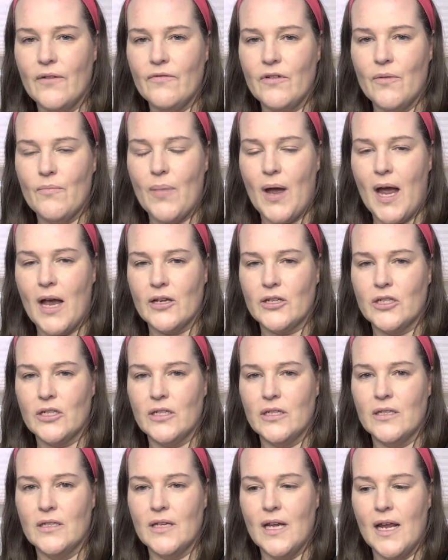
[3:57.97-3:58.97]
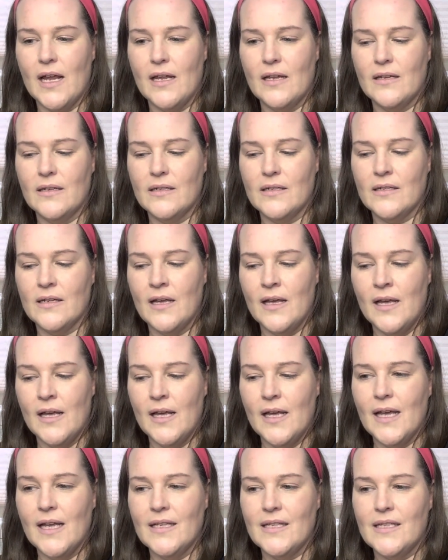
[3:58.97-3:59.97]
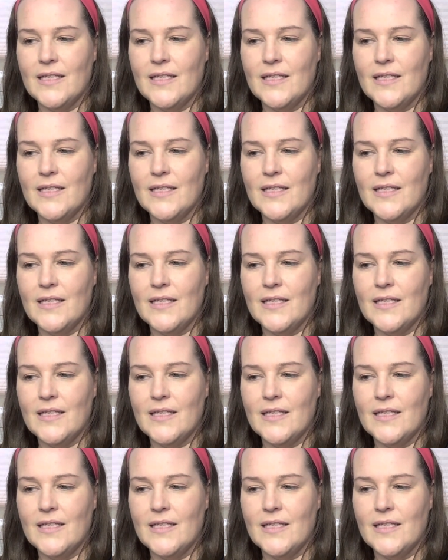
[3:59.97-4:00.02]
compassion, and it's